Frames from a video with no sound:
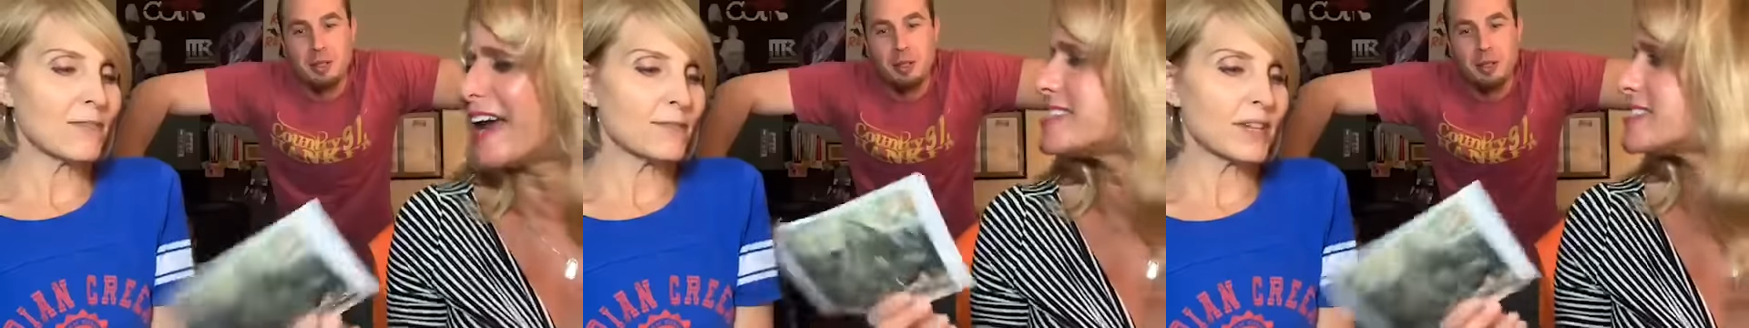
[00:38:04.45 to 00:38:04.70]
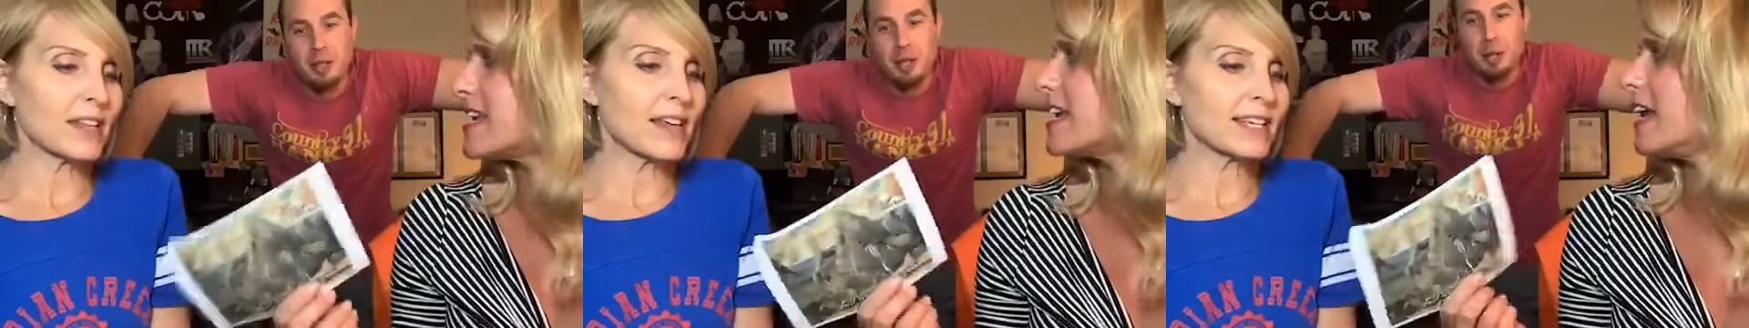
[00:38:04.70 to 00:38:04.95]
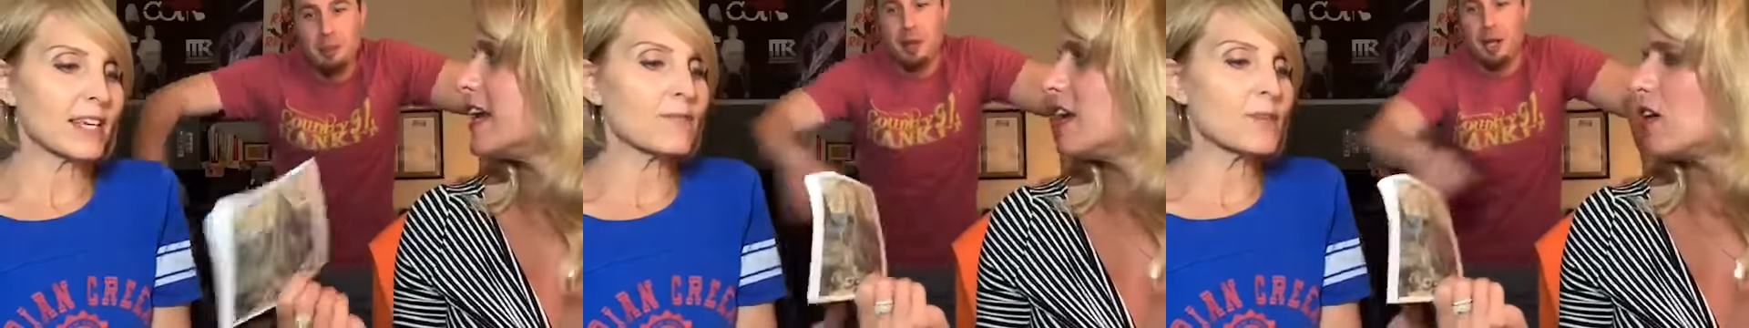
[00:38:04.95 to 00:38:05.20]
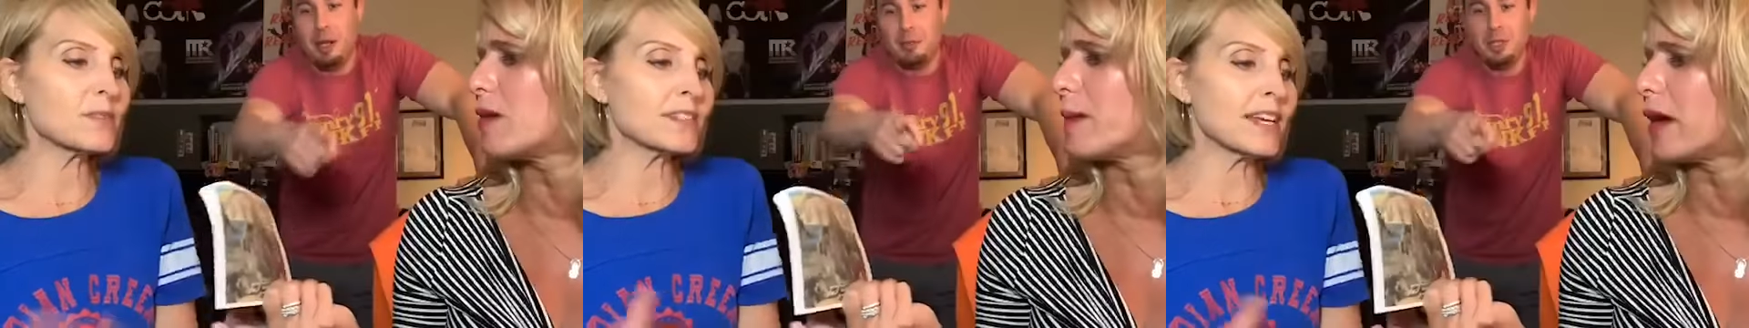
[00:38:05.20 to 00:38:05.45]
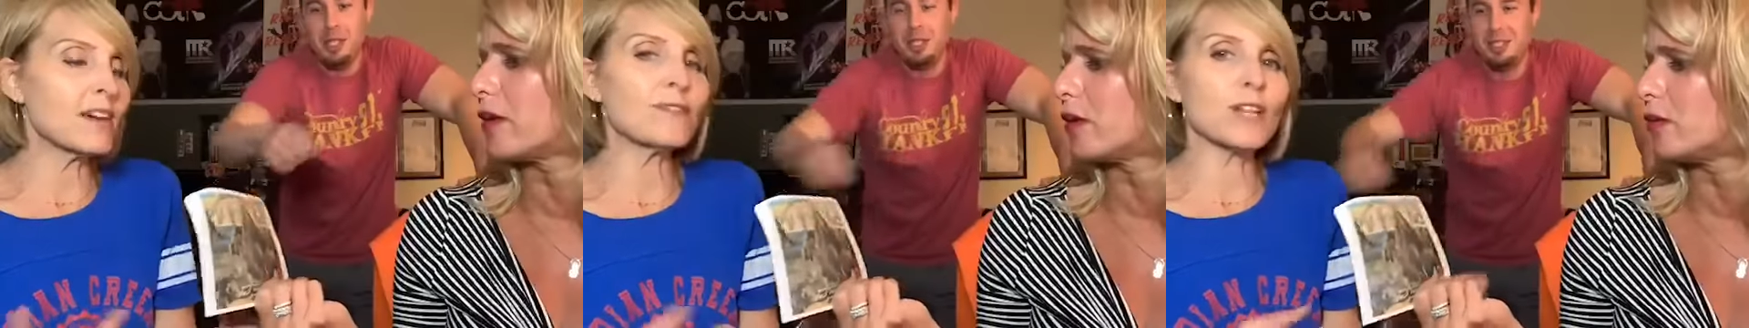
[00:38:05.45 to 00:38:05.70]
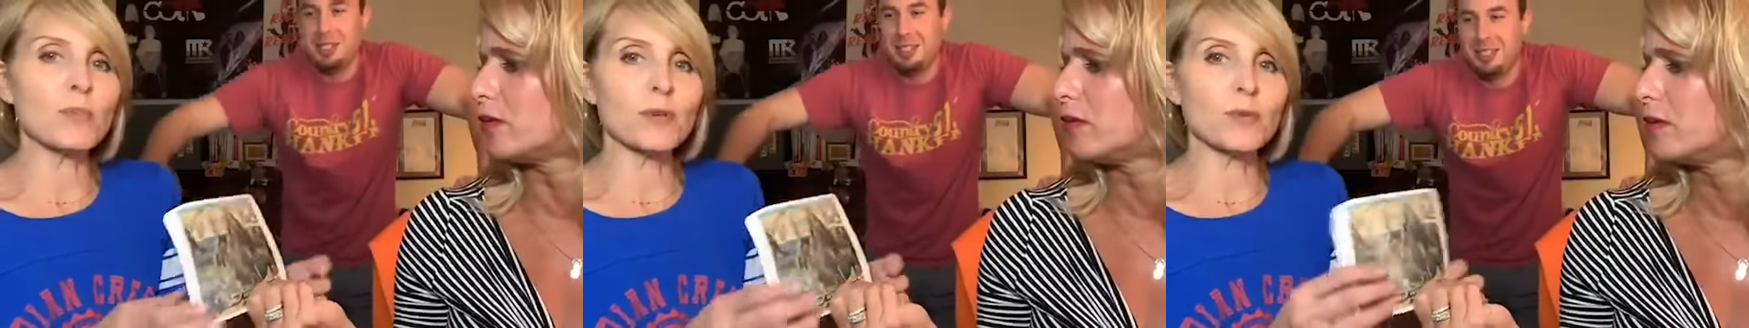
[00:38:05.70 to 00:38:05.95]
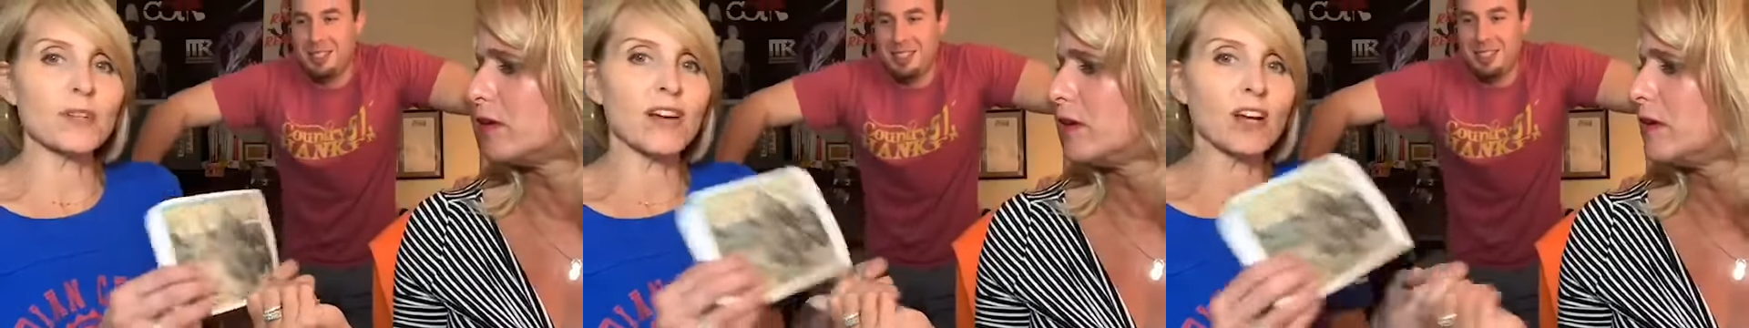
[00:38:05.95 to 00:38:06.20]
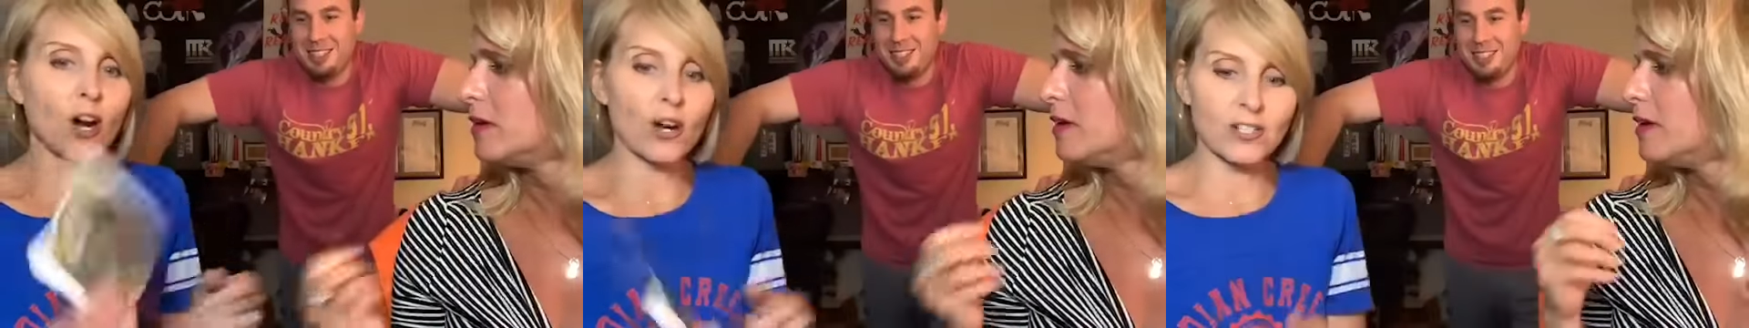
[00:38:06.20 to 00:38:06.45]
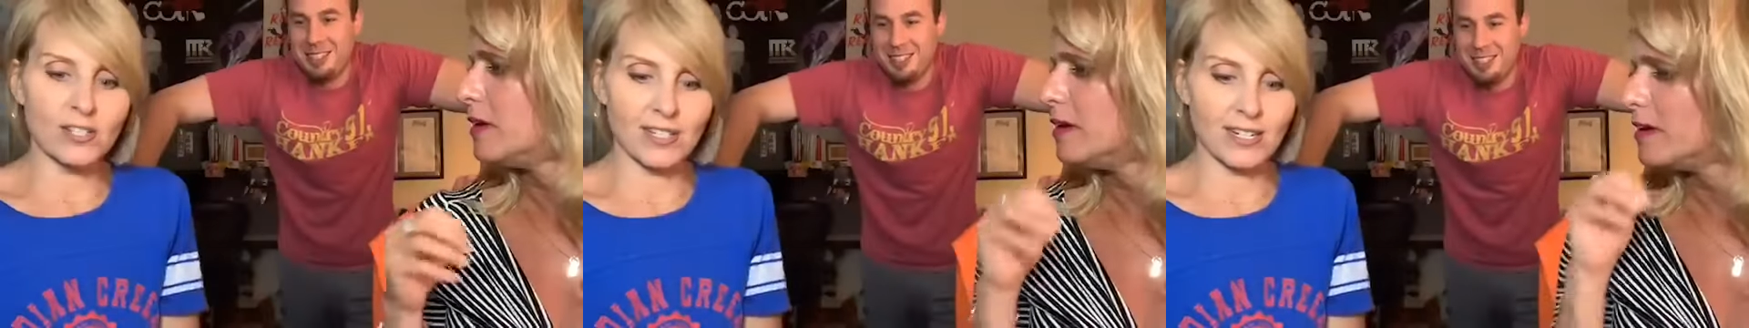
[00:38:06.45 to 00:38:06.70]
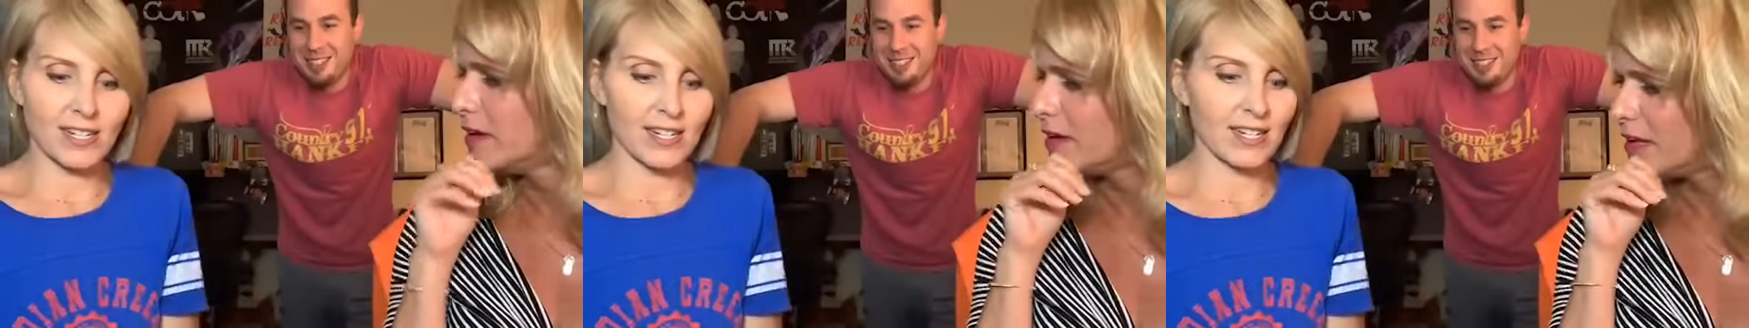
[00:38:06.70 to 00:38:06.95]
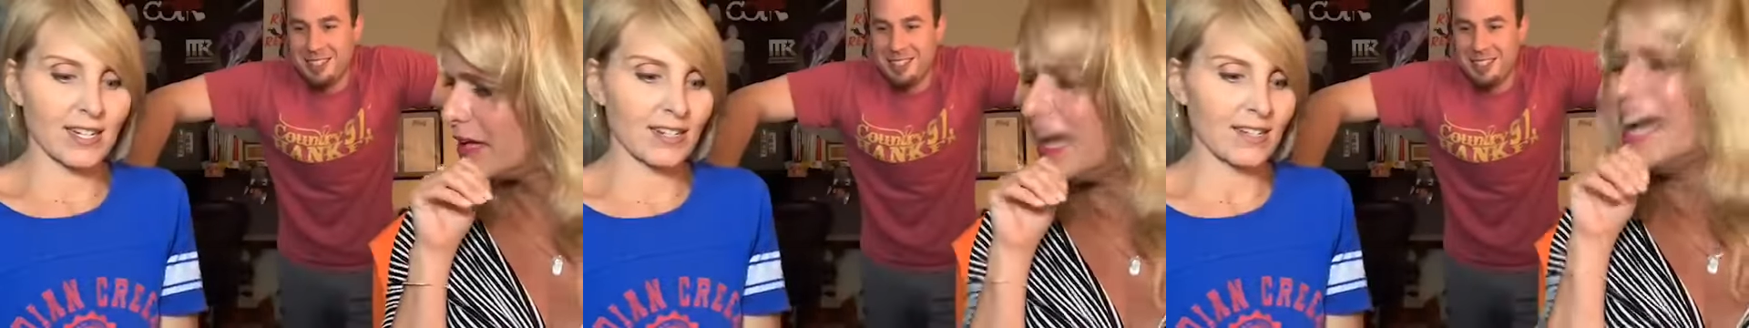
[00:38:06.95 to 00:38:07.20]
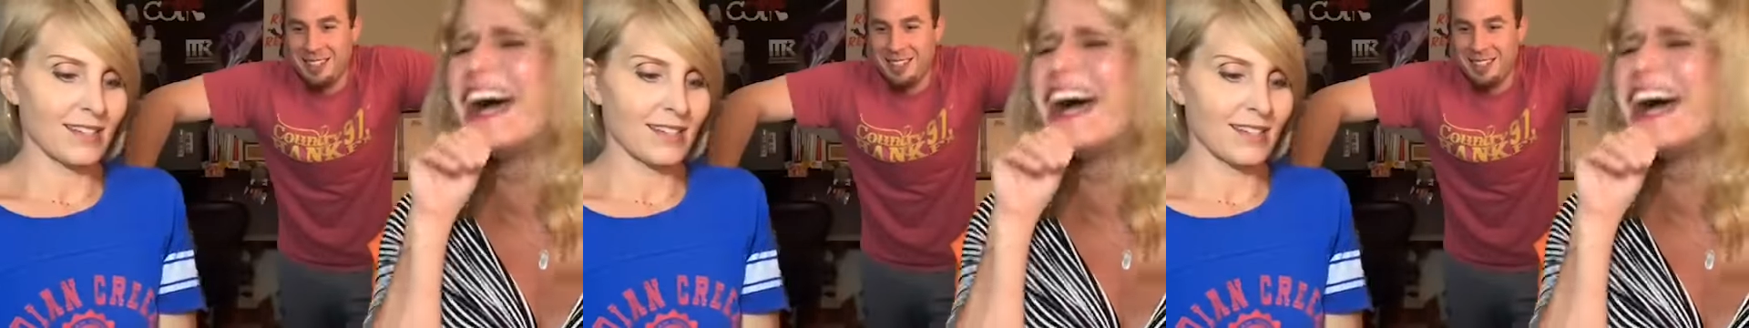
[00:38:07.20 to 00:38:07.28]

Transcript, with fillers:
Speaker 1: nice I feel like if it was an envelope, it would have had arsenic in it.